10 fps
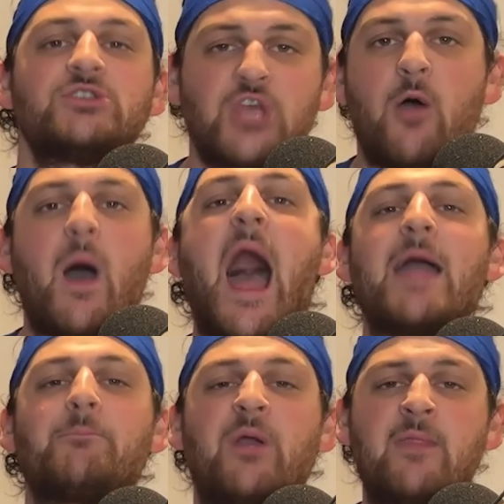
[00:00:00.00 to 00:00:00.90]
So
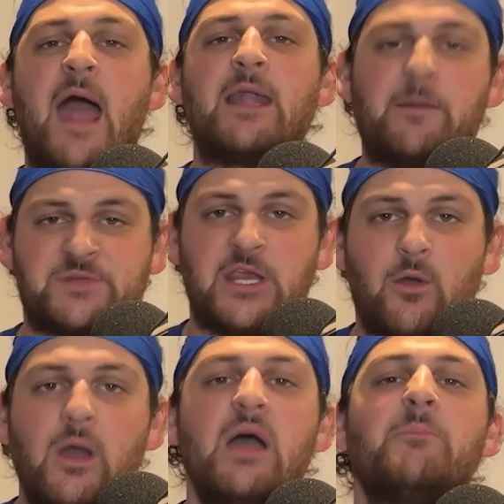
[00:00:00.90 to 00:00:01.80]
I bring that up to
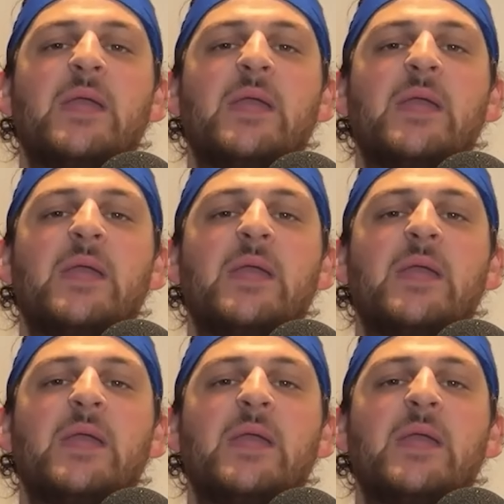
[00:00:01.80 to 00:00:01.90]
you